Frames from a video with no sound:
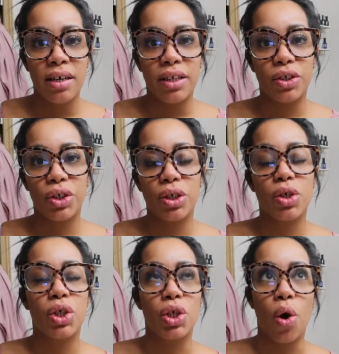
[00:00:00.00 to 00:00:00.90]
There's still
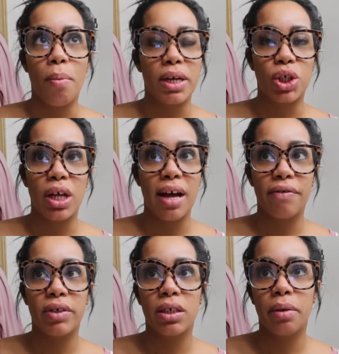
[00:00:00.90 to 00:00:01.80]
so much
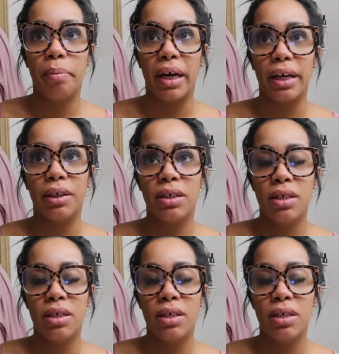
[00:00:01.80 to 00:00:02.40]
left, but